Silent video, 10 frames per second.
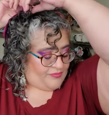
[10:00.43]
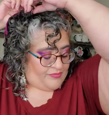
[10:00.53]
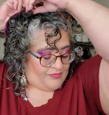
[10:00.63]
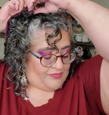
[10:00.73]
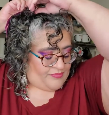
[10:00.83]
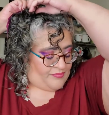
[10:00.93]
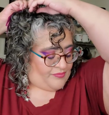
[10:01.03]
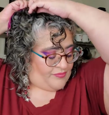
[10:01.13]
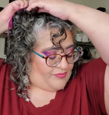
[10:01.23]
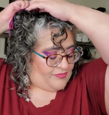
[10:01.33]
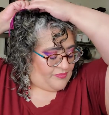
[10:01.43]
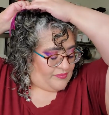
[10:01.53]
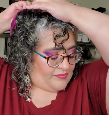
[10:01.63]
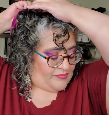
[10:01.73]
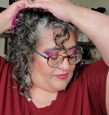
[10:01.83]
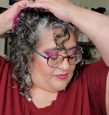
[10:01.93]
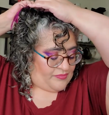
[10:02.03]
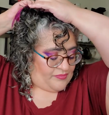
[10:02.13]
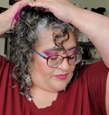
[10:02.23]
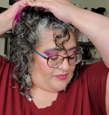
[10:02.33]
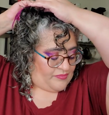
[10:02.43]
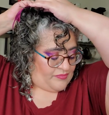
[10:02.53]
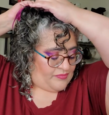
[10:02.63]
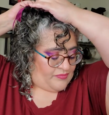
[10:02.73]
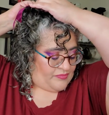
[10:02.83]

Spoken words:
(silence)